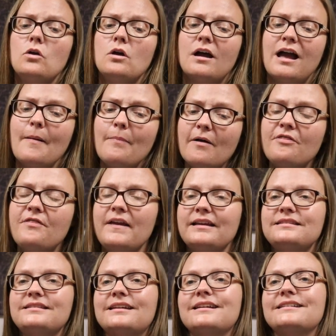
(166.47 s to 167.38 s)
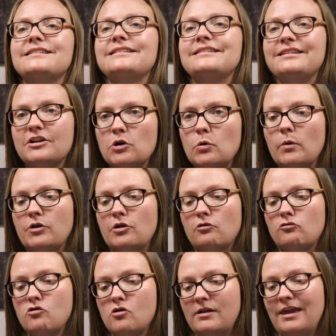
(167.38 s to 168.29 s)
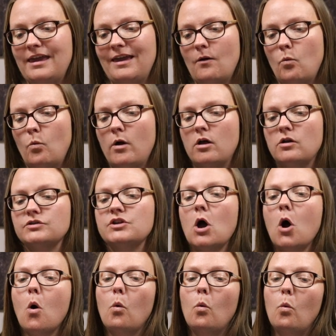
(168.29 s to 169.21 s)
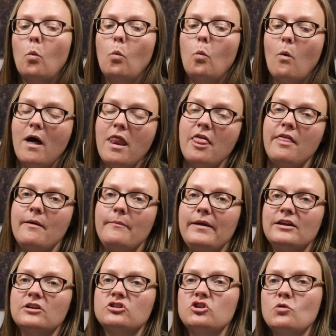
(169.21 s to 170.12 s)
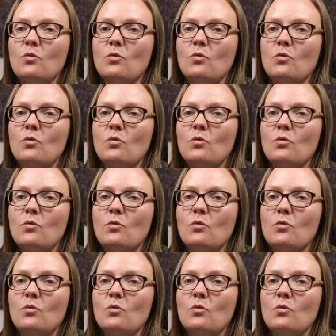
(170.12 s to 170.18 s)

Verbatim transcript: A couple of things to consider when you're looking at wills. One of them is